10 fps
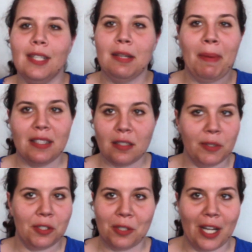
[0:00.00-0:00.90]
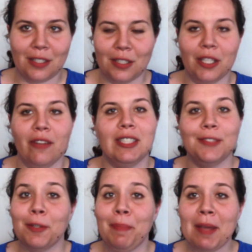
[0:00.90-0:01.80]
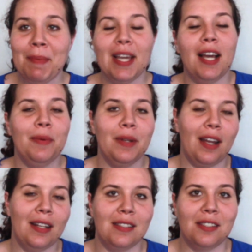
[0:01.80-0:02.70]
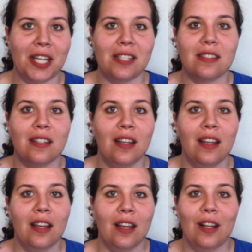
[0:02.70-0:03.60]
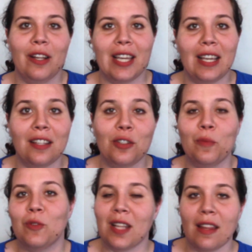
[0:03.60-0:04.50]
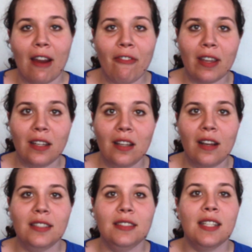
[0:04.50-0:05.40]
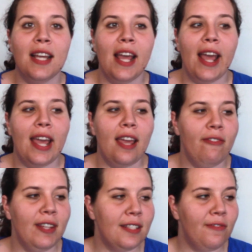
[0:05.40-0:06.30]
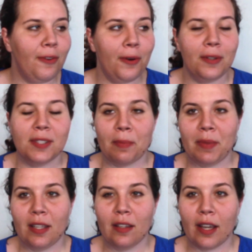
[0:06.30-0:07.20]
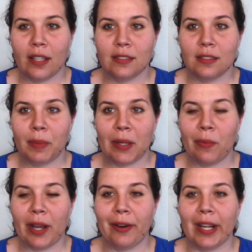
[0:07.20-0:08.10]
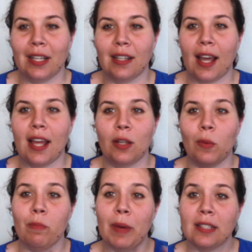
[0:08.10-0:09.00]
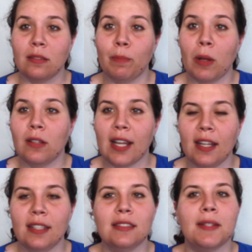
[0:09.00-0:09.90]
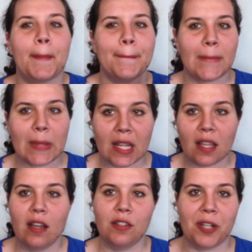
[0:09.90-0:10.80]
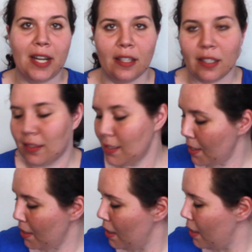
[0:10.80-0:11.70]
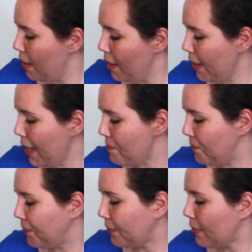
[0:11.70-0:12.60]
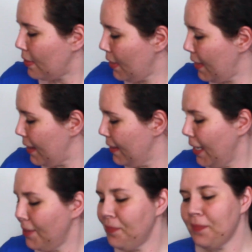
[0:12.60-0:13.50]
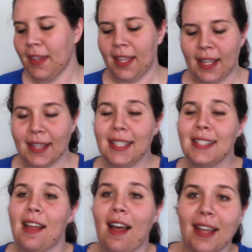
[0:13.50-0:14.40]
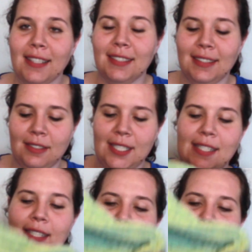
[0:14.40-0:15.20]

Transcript: it depends on what you're trying to do. If it's for a baby, I would highly suggest looking at your more South African yarns. If it's for something you're going to be wearing and you want bright and bold colours, Australian yarns. Okay, then this I didn't